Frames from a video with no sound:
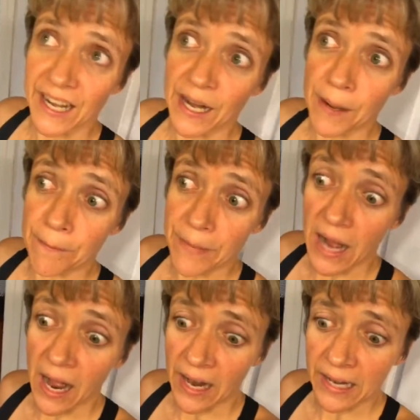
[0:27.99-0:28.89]
um,
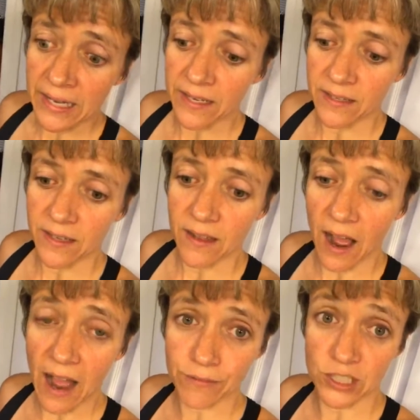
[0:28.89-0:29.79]
I
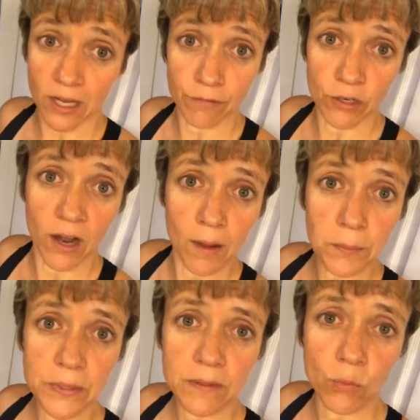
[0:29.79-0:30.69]
have to cover
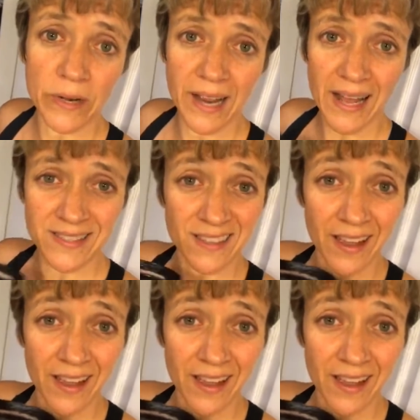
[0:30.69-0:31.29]
up when it has a,